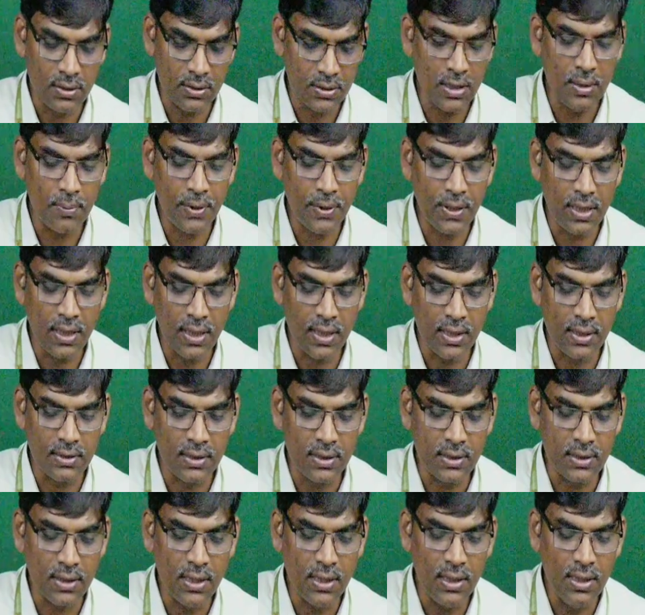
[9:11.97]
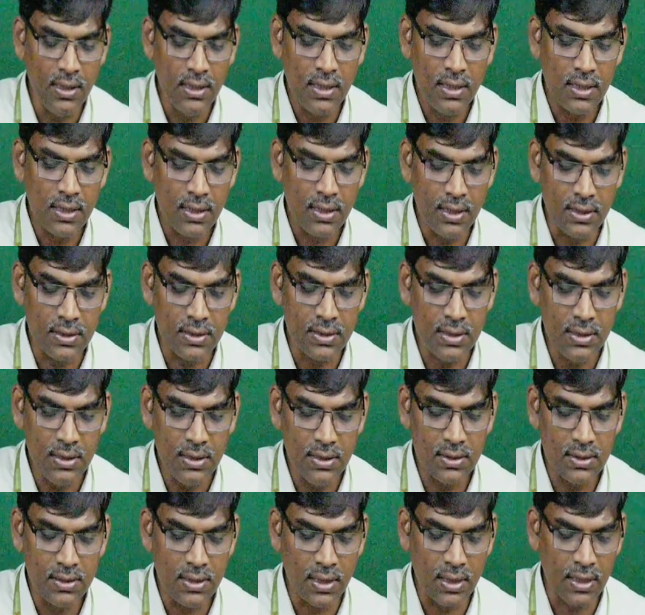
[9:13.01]
separately excited
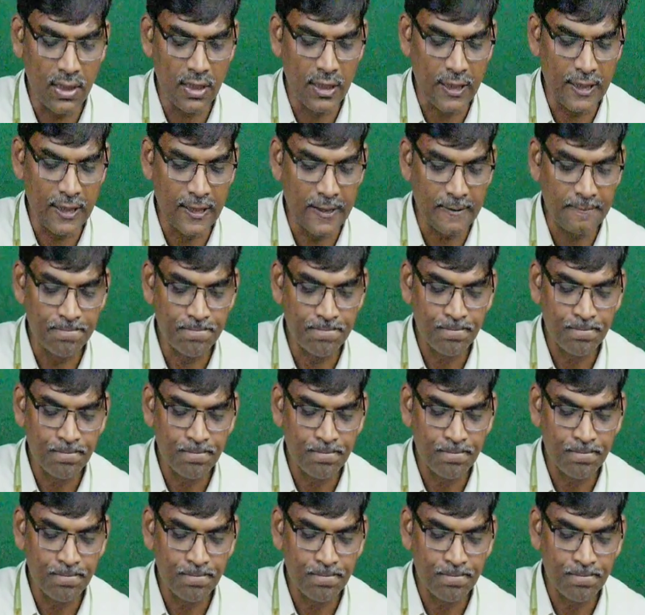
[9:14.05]
DC generator.